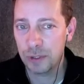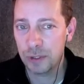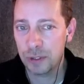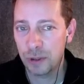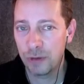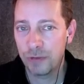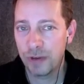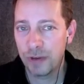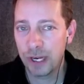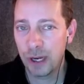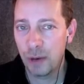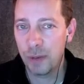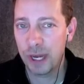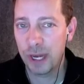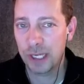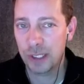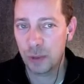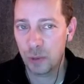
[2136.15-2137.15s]
So if I go
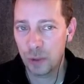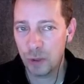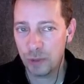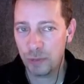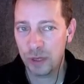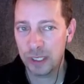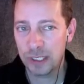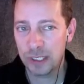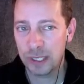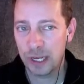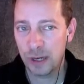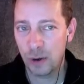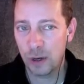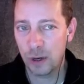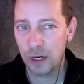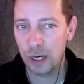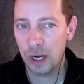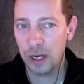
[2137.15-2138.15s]
back to
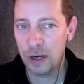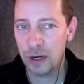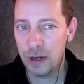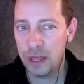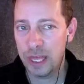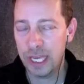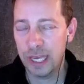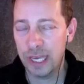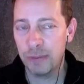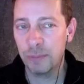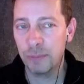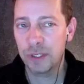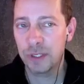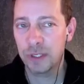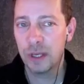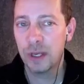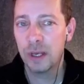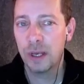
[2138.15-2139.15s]
wordpress.org under
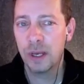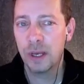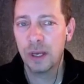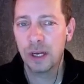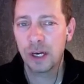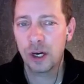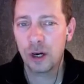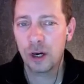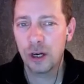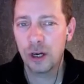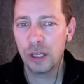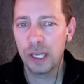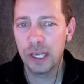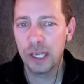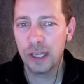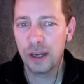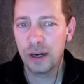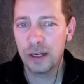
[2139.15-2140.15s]
themes,
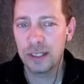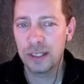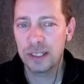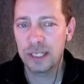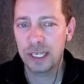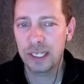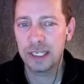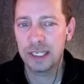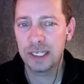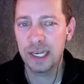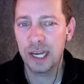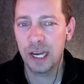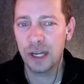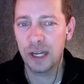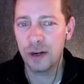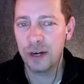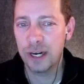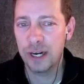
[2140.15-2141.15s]
currently there are
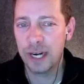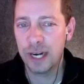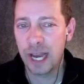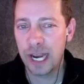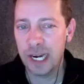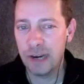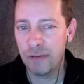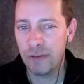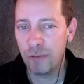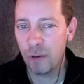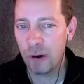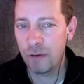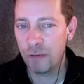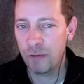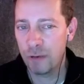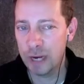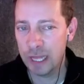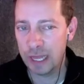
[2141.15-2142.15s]
1,694
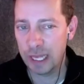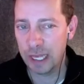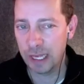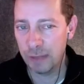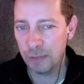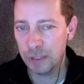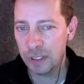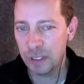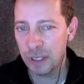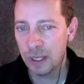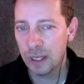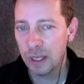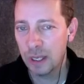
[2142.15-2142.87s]
free themes.